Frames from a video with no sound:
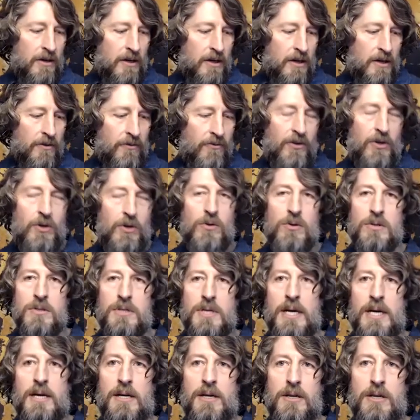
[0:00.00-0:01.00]
uh, fuels
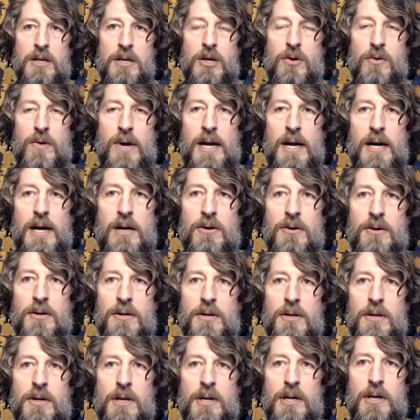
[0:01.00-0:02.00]
out of the ground
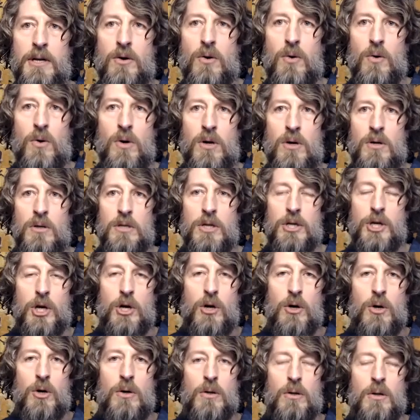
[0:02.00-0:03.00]
and, and oil and
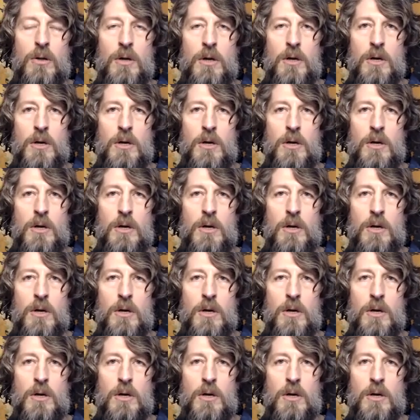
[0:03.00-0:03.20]
coal.